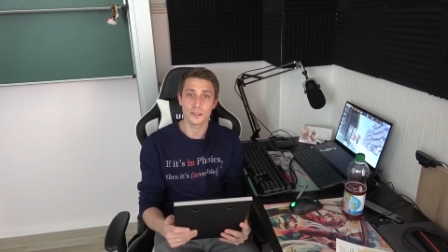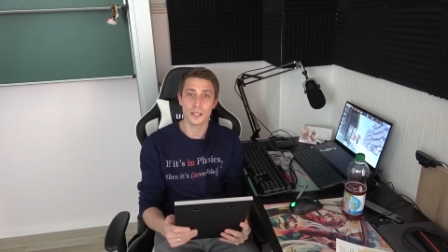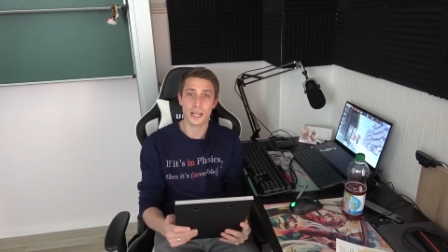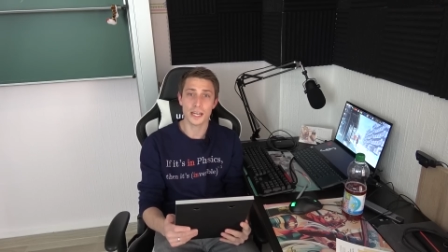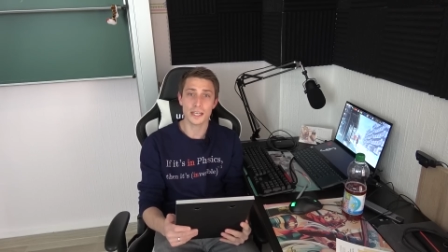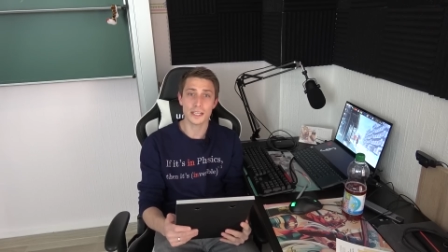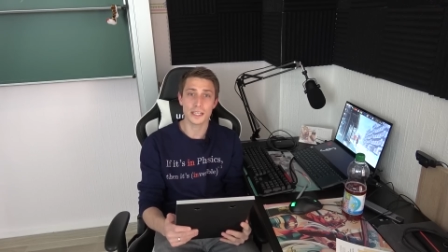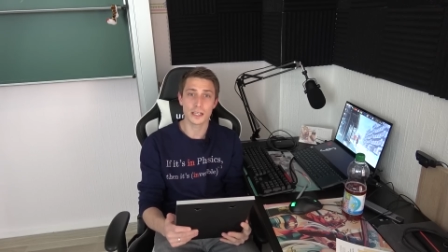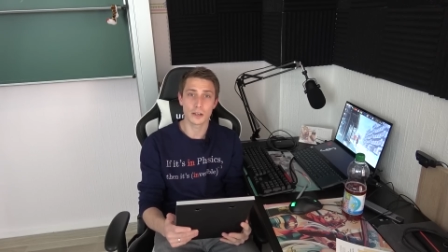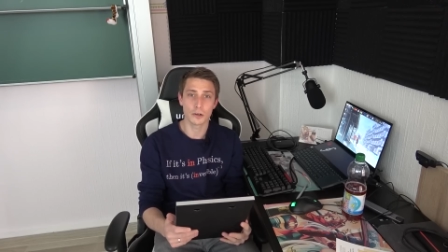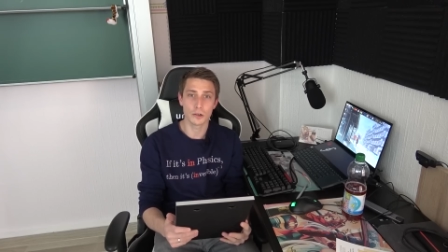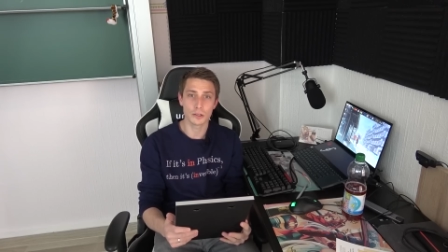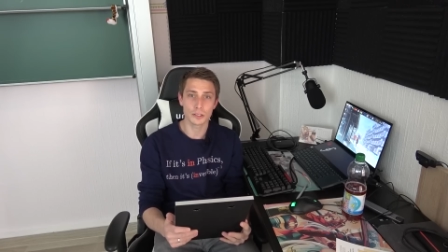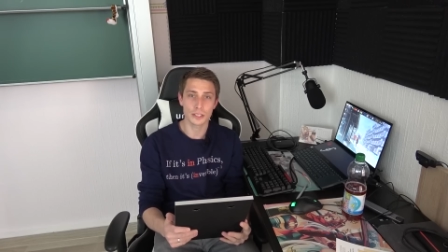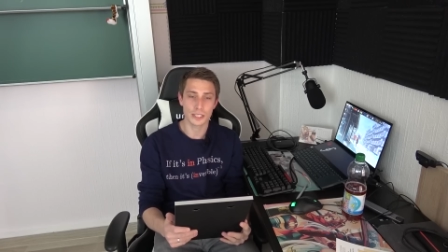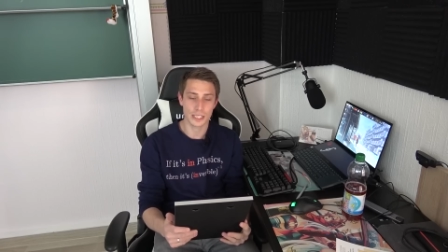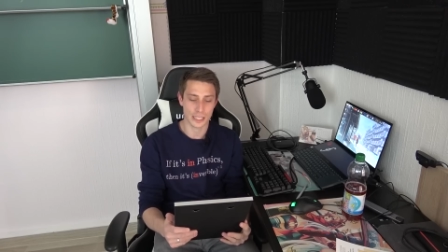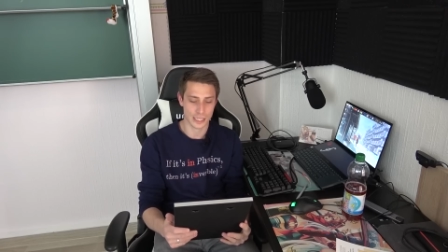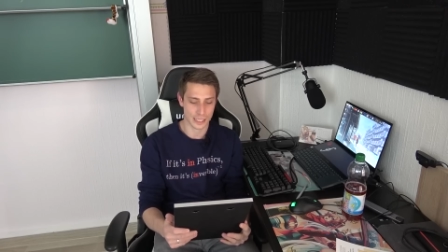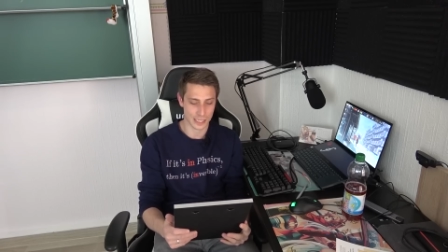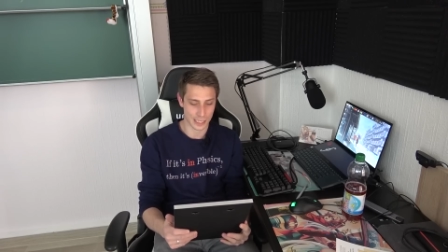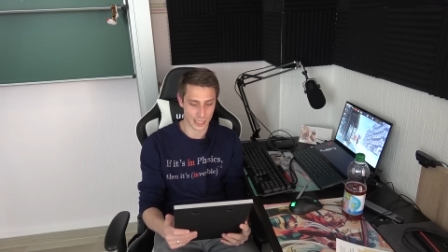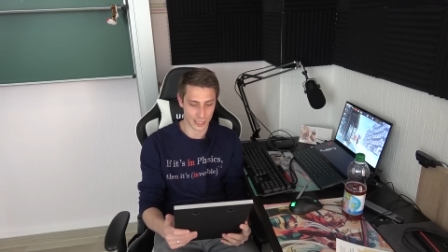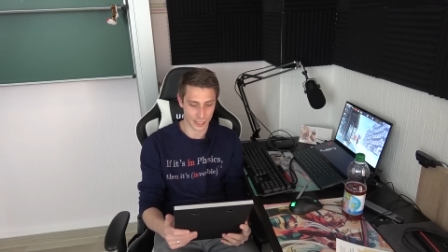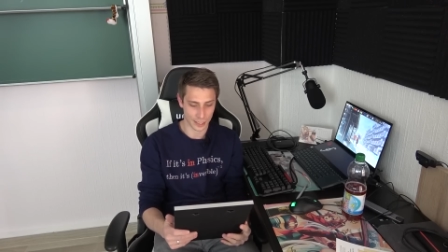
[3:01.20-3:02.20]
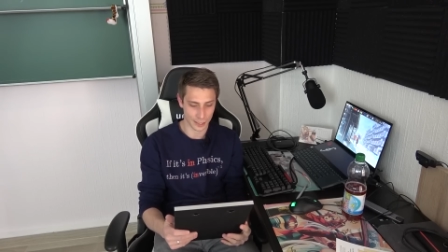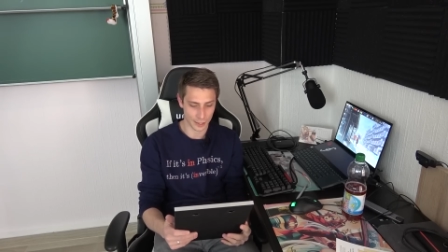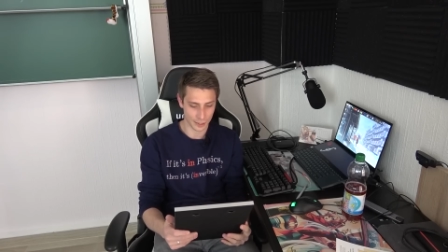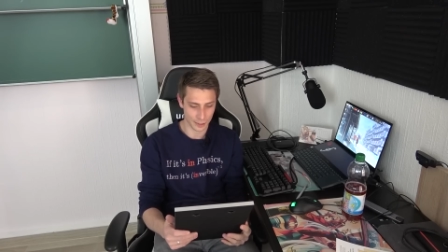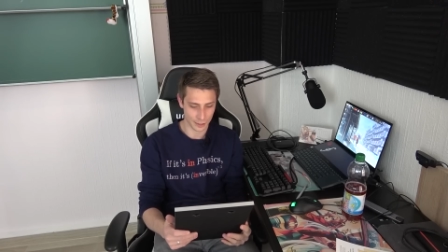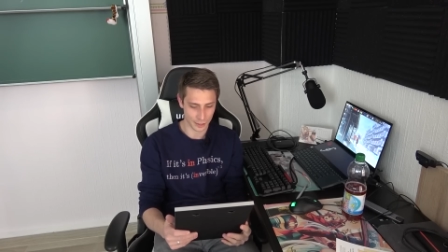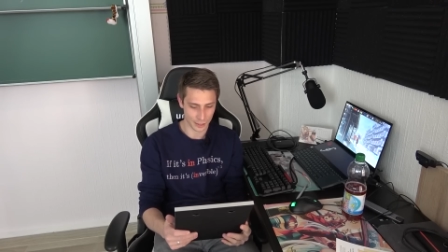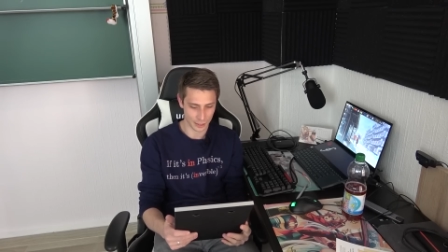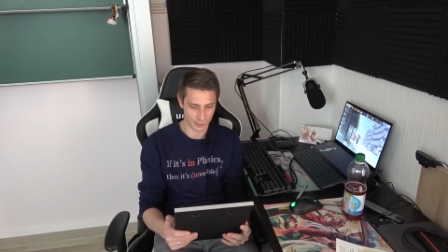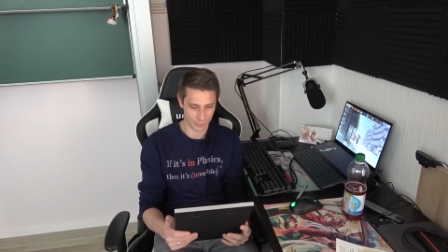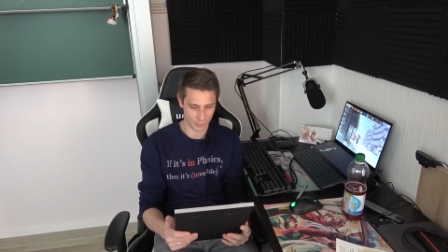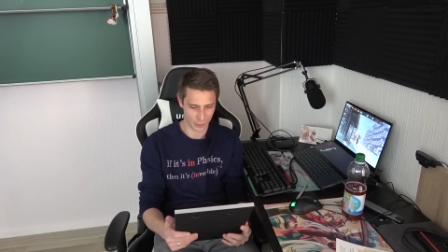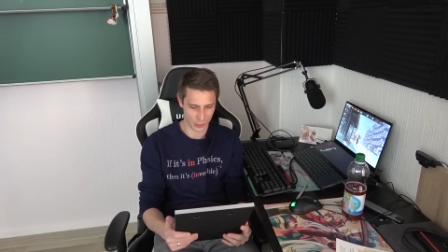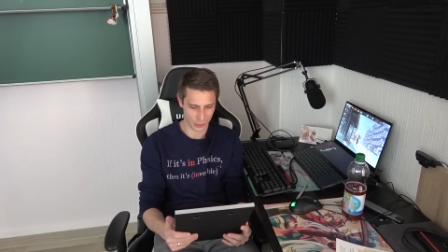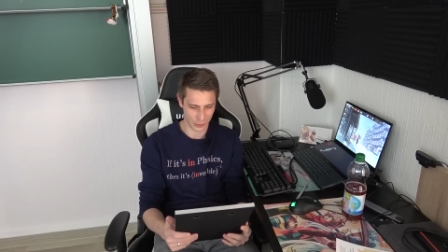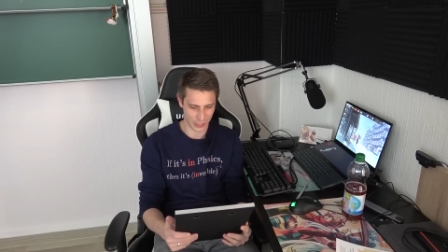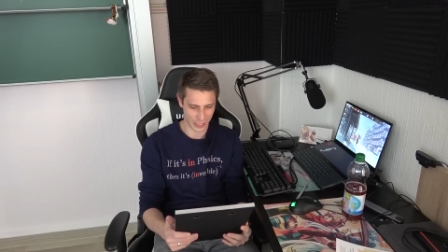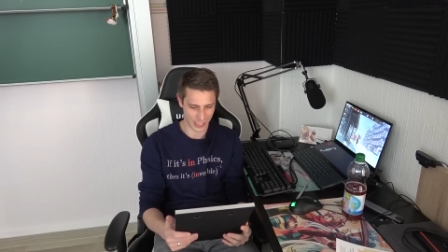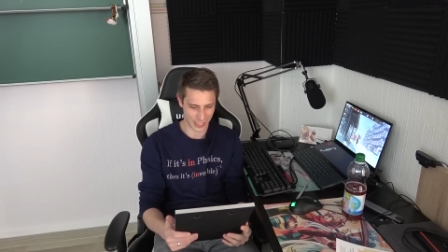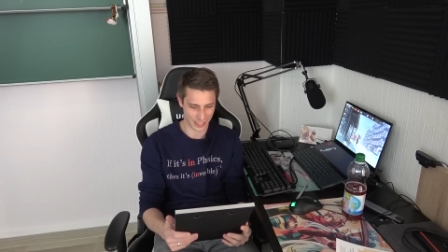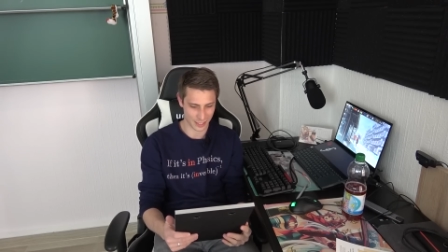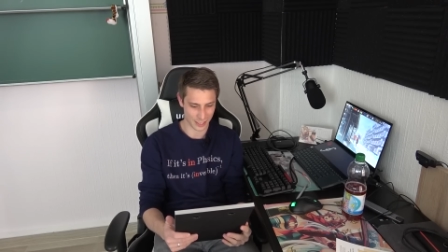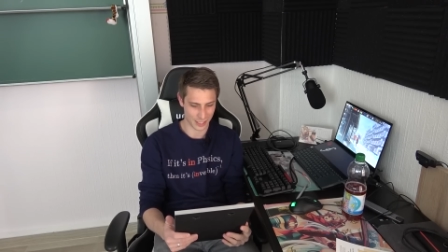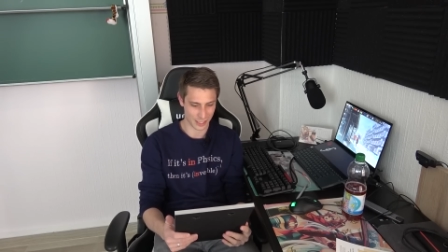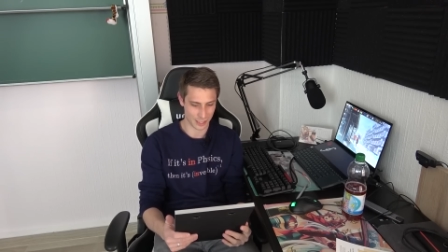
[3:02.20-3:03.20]
than the old design, even though
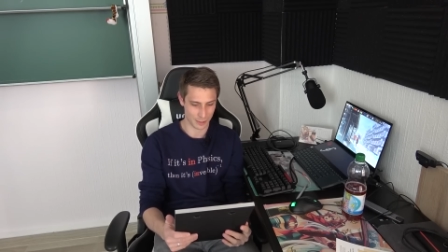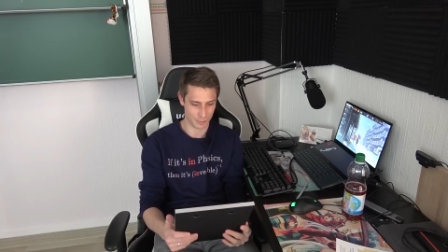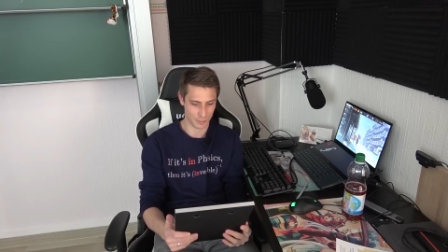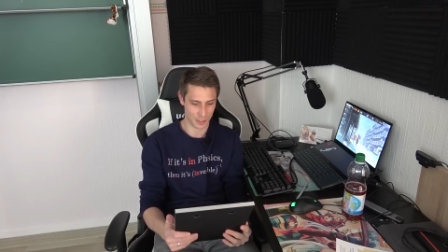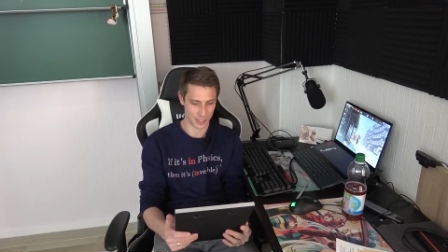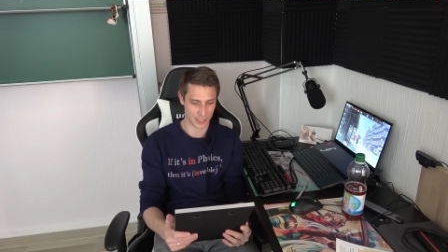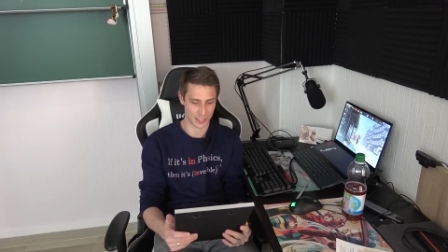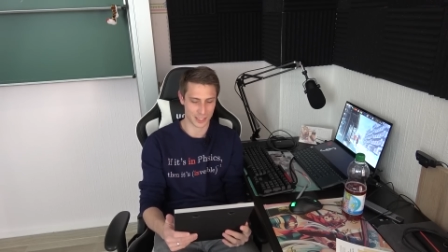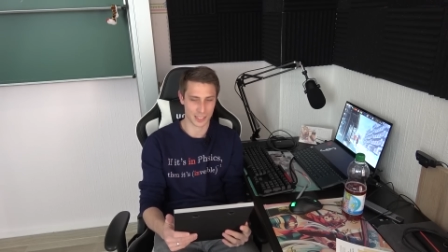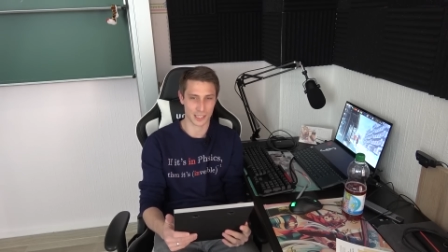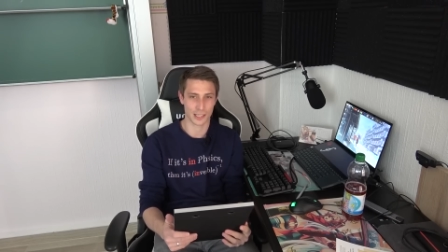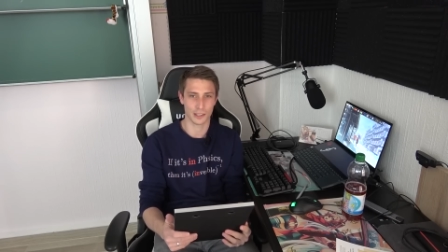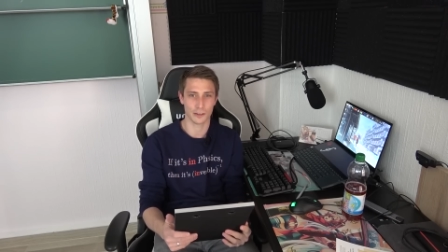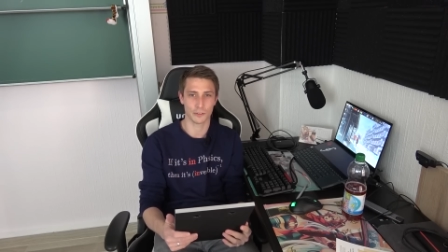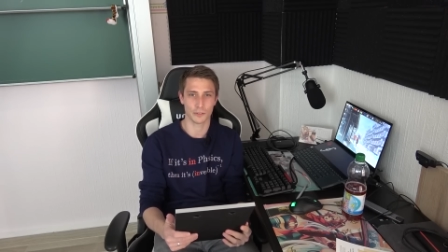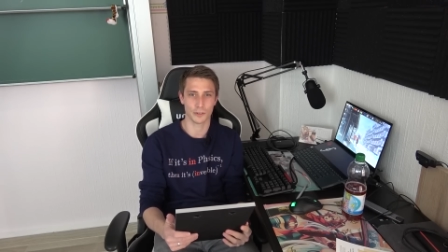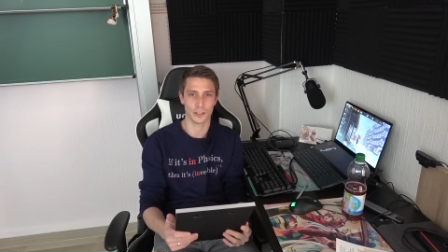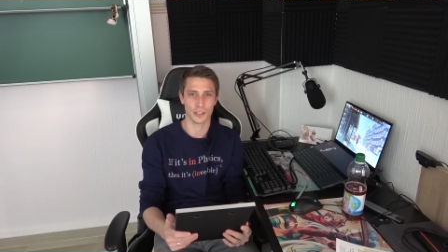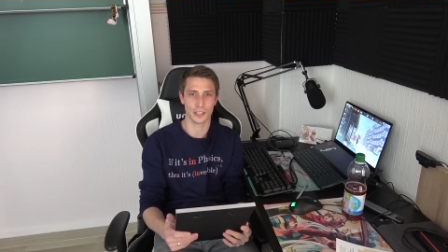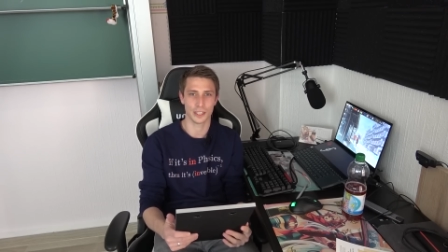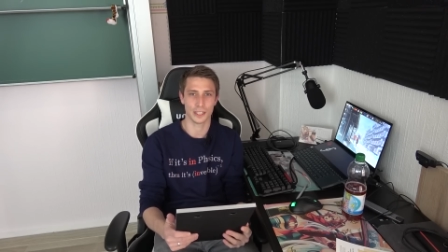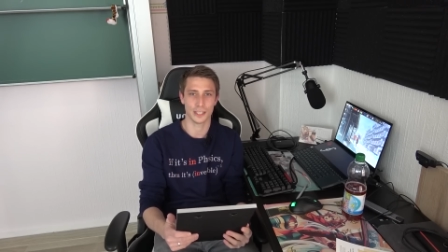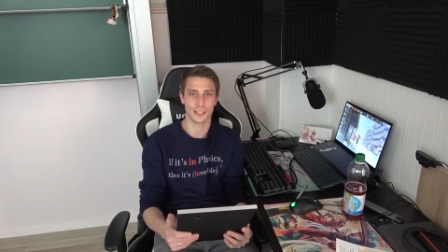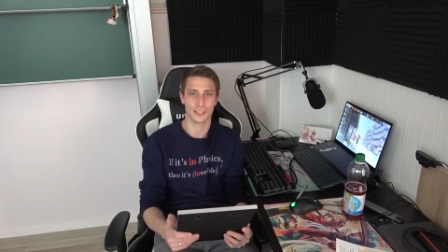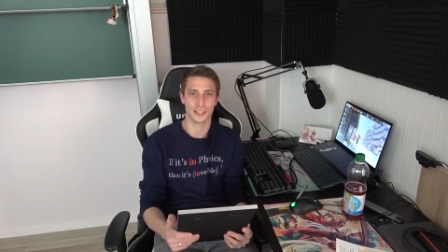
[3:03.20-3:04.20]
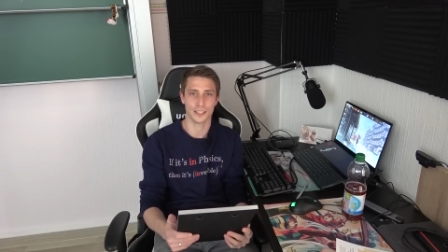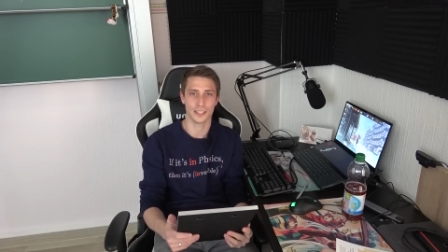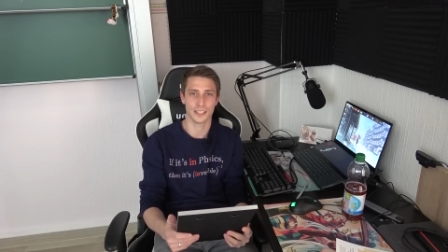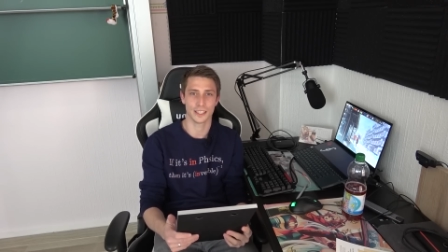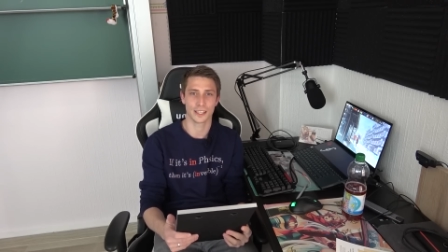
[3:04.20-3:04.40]
I can see myself in here.